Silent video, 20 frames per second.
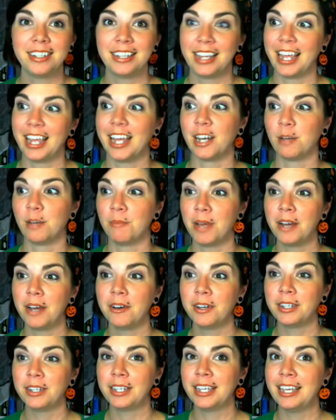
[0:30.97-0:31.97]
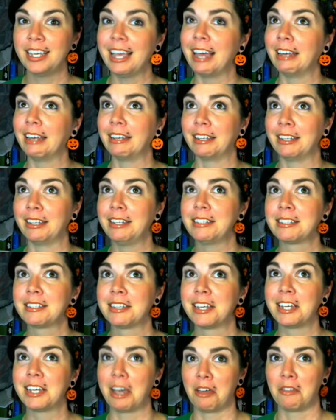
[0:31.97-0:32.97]
and apparently at least
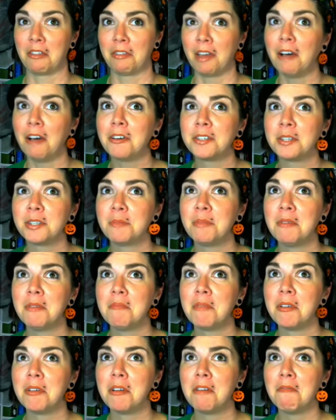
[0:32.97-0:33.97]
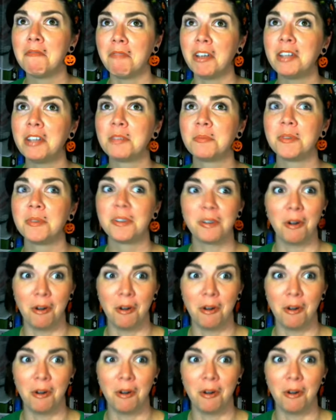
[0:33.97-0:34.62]
like 1,000 people on Facebook